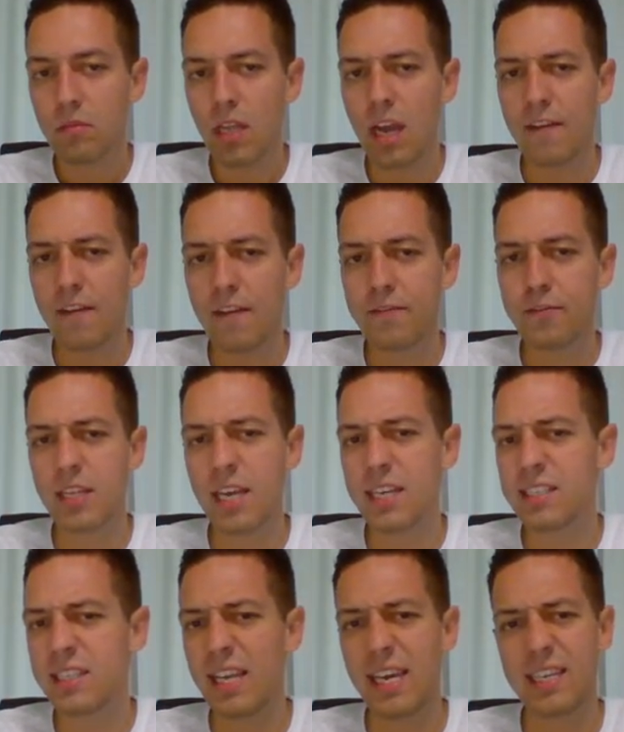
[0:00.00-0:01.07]
After
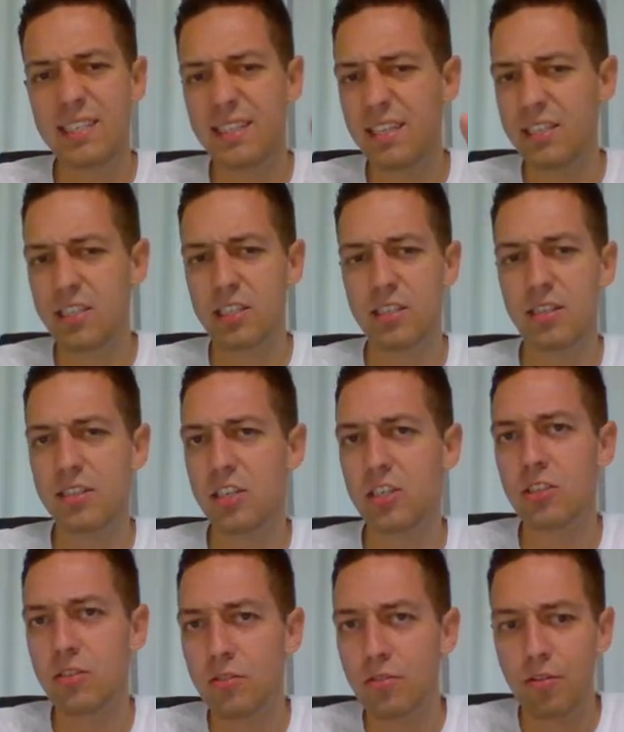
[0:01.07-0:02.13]
takes takes, this is
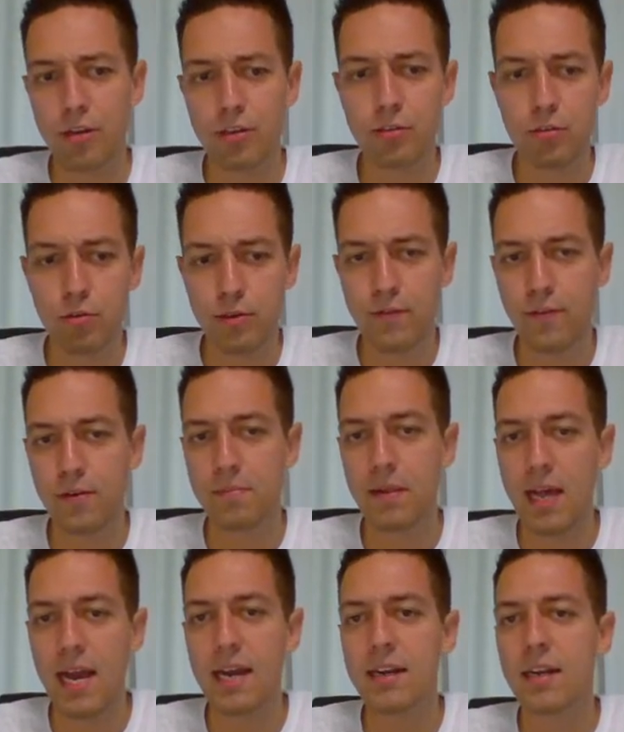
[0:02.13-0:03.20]
just not good for
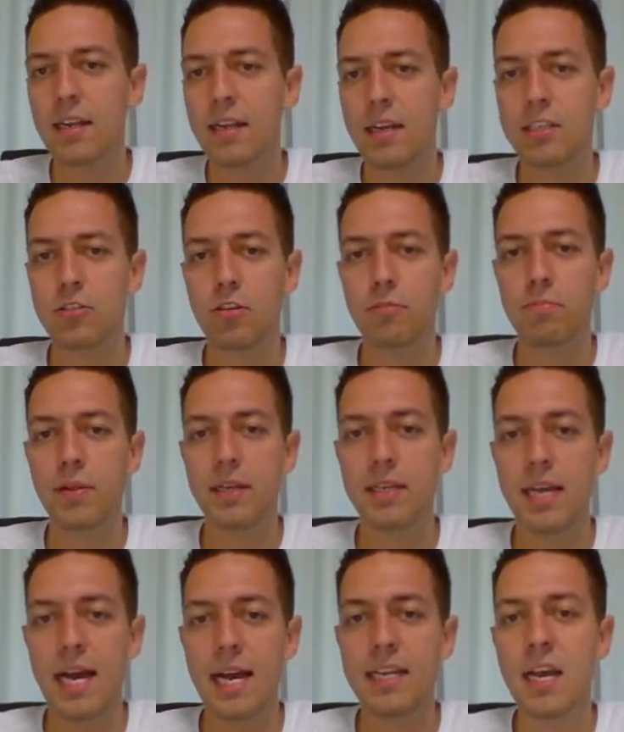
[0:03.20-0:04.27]
black. Let's not play
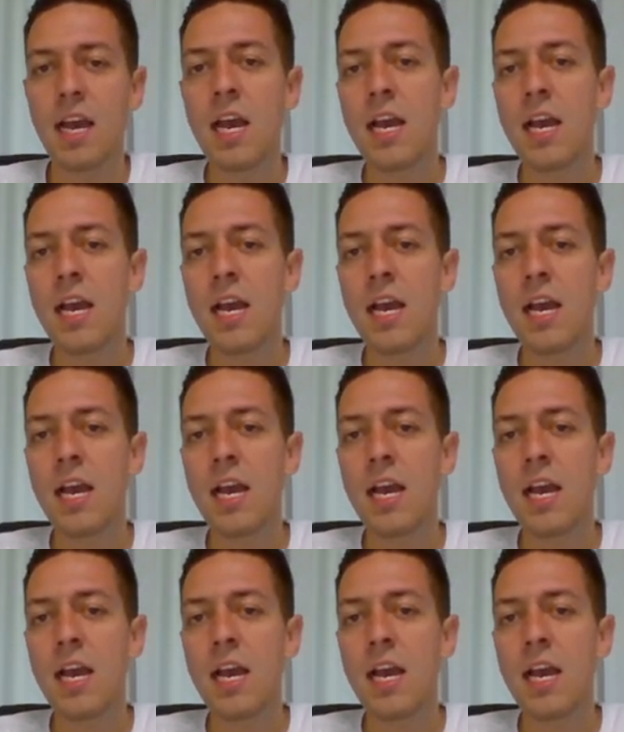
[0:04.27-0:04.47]
that.